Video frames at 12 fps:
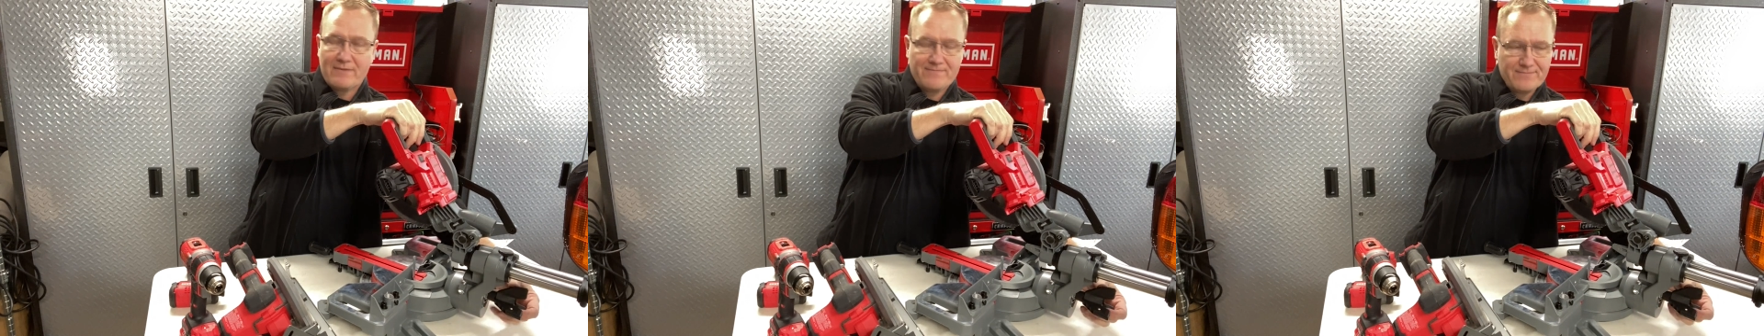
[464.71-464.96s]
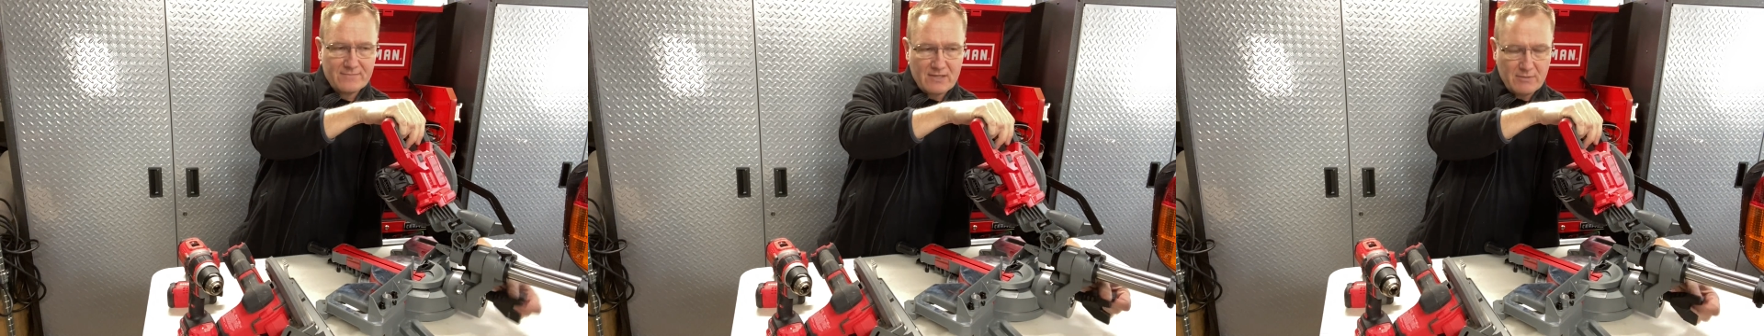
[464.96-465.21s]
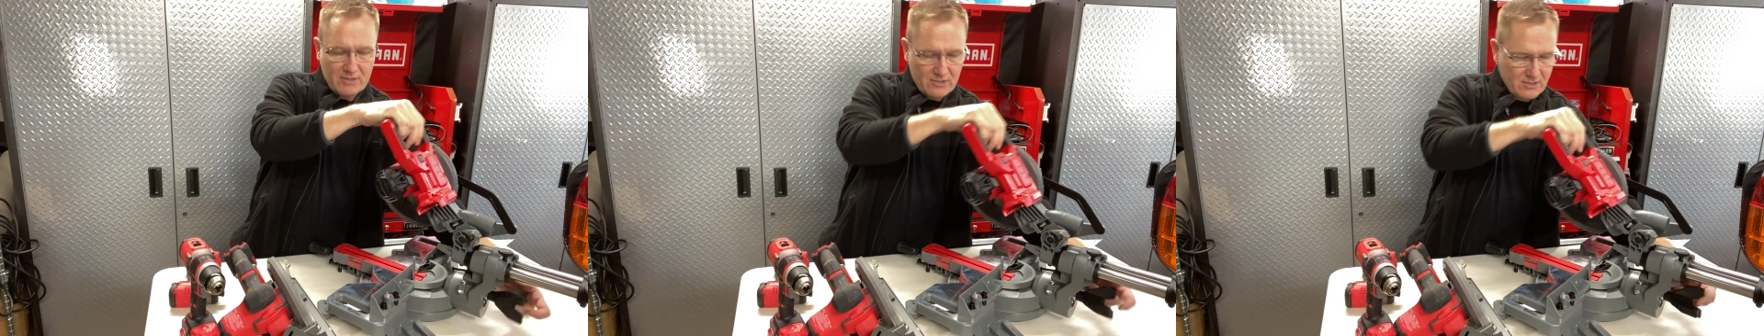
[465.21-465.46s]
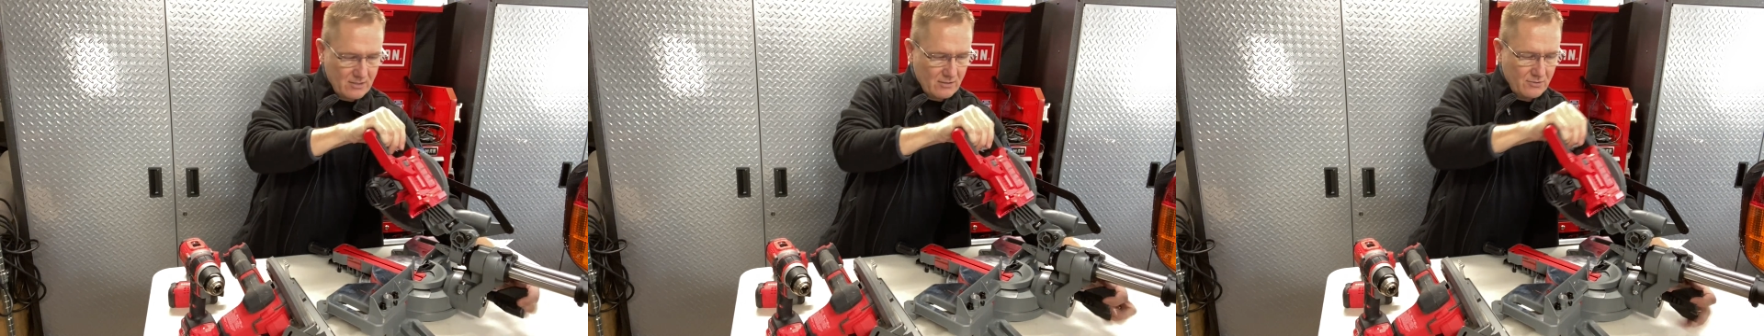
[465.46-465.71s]
Let me
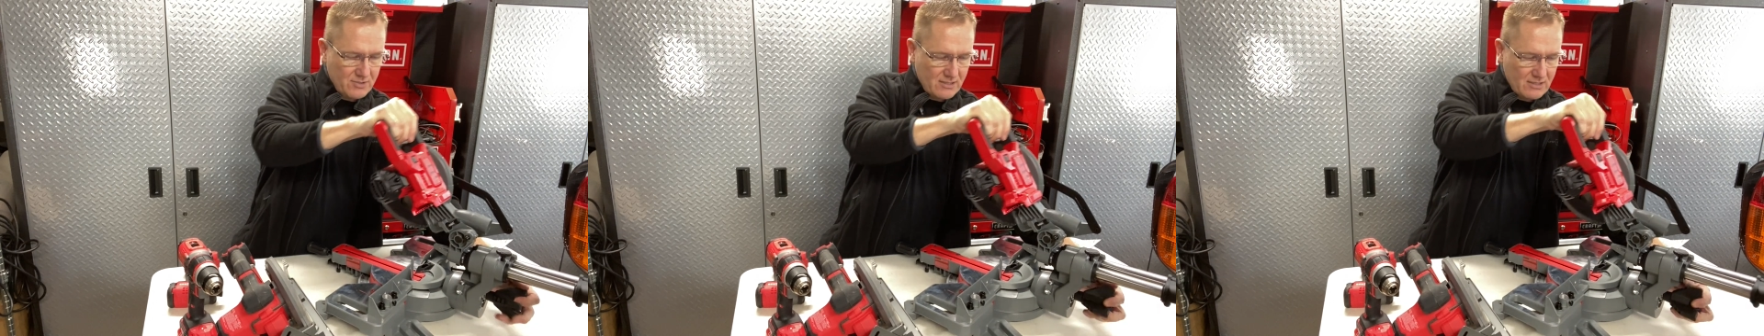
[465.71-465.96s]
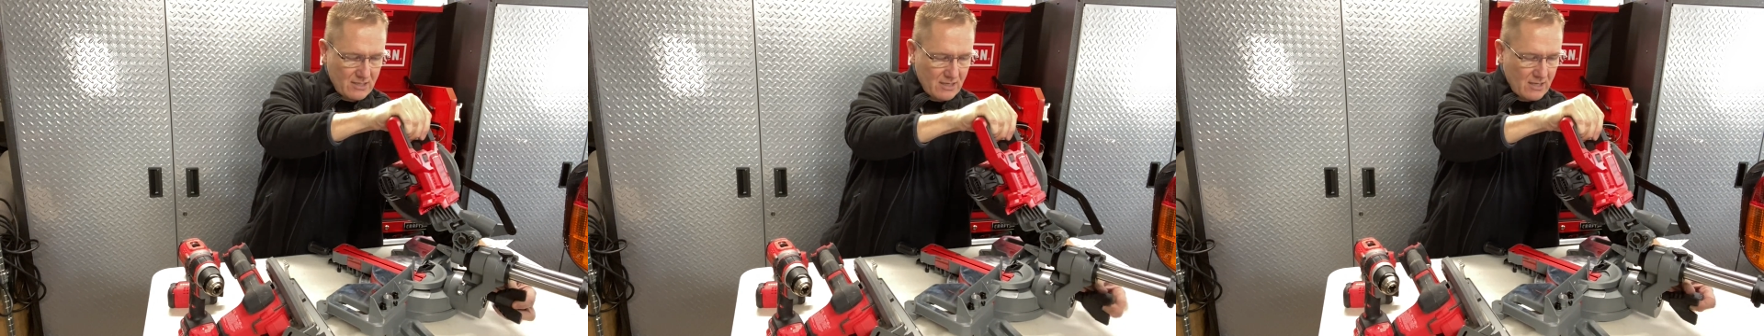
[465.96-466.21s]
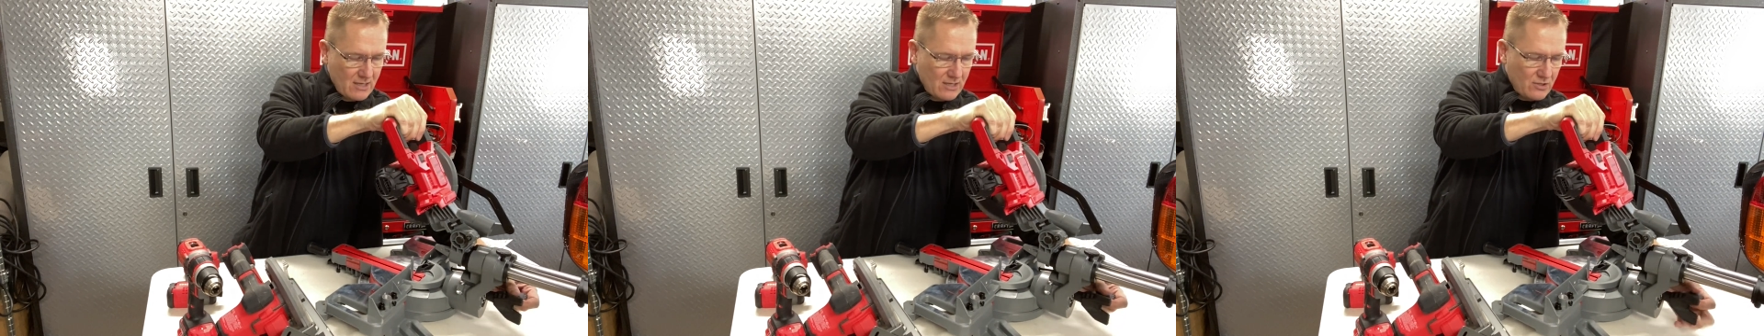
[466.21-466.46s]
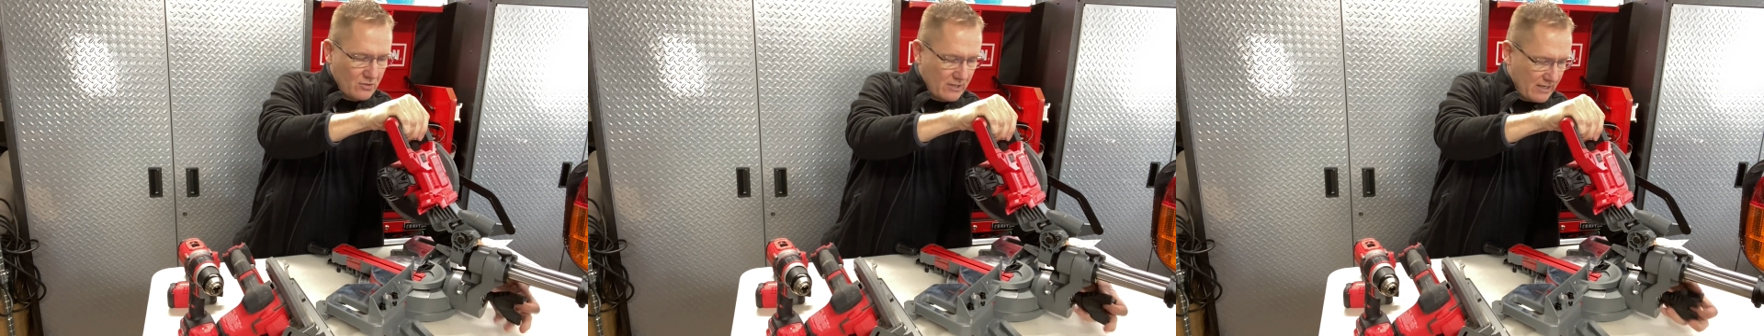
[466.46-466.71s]
just loosen this.
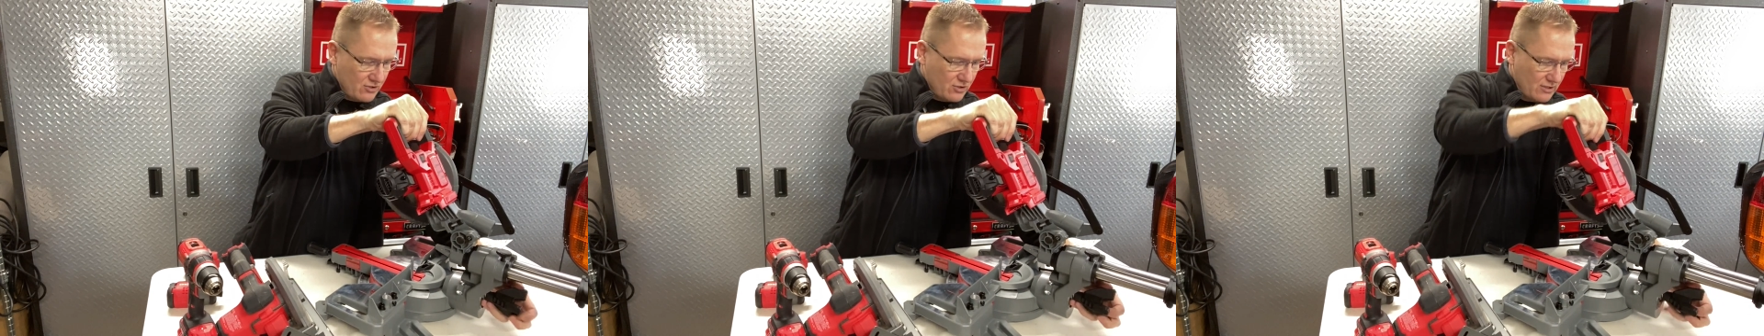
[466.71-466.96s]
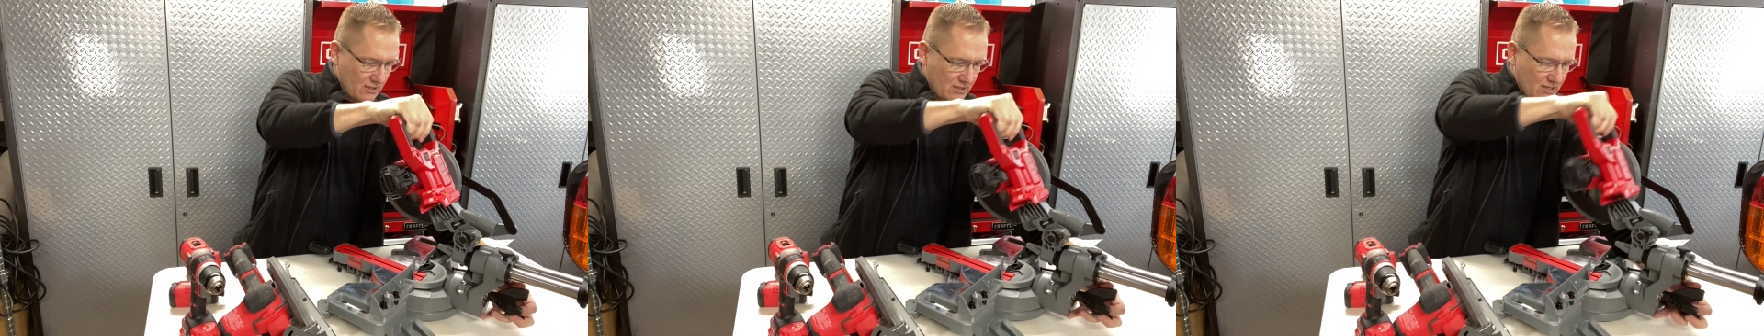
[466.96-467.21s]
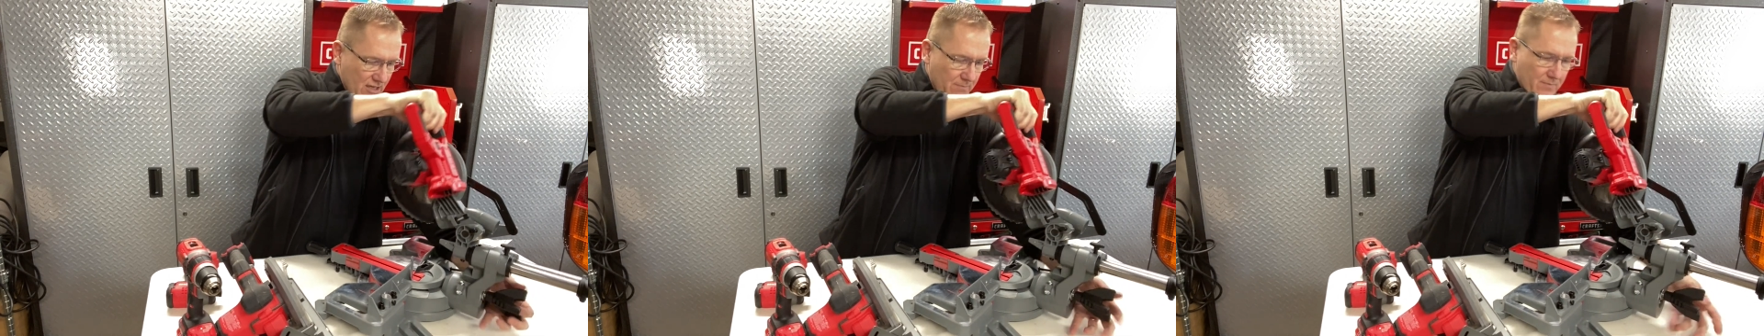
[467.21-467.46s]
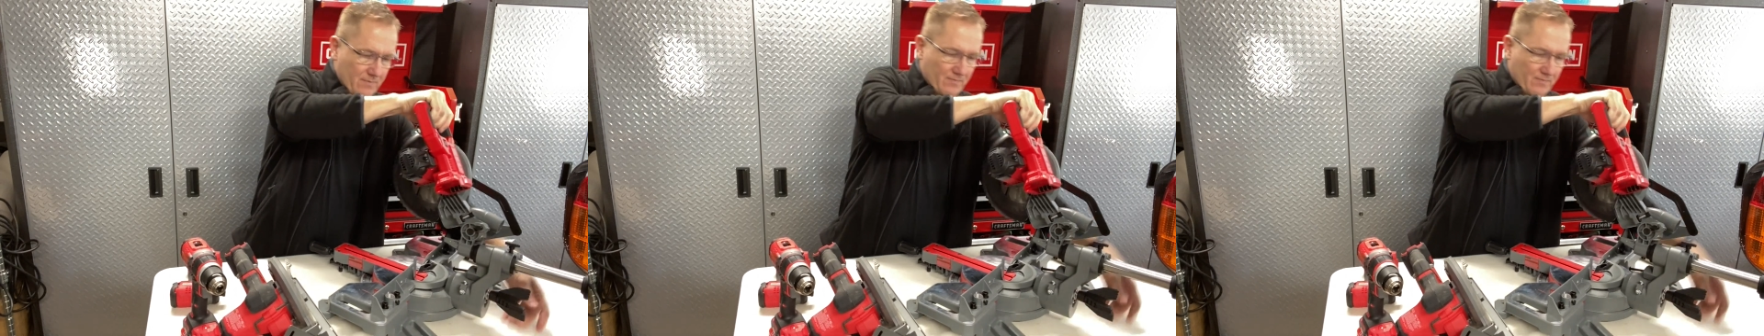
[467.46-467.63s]
You could actually tip